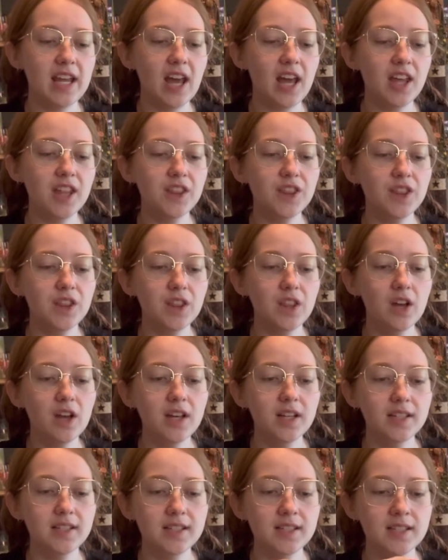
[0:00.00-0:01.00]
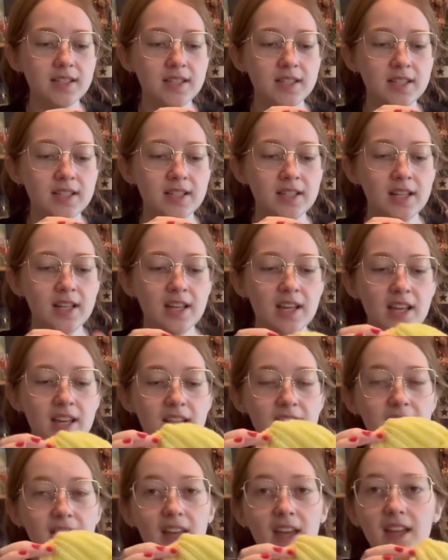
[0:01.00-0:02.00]
I thought
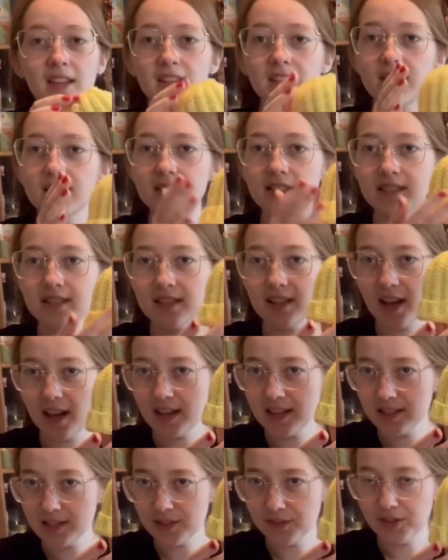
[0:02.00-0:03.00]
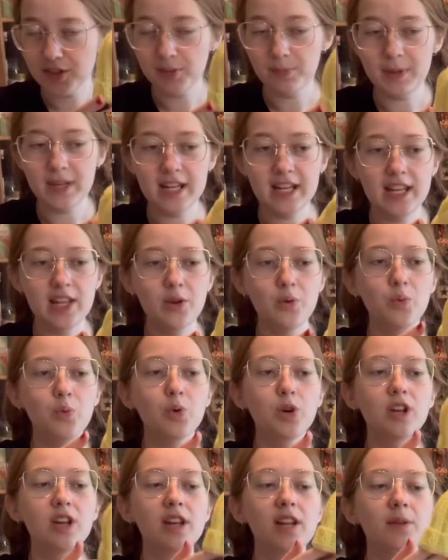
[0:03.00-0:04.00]
that the size of the beanie
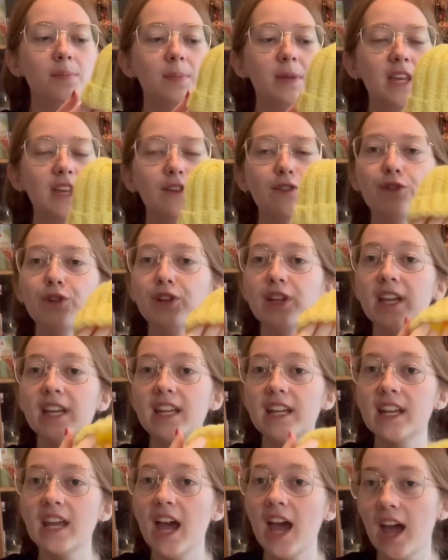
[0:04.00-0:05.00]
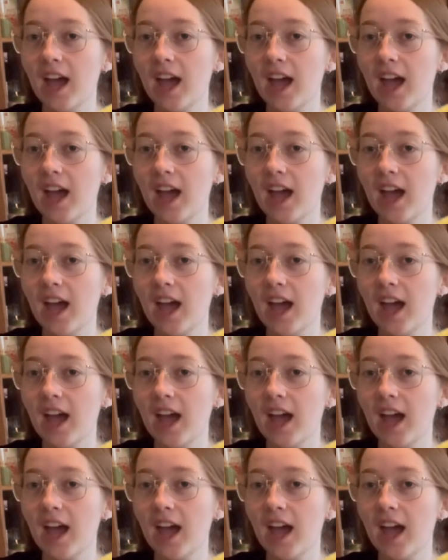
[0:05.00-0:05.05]
would be for like an,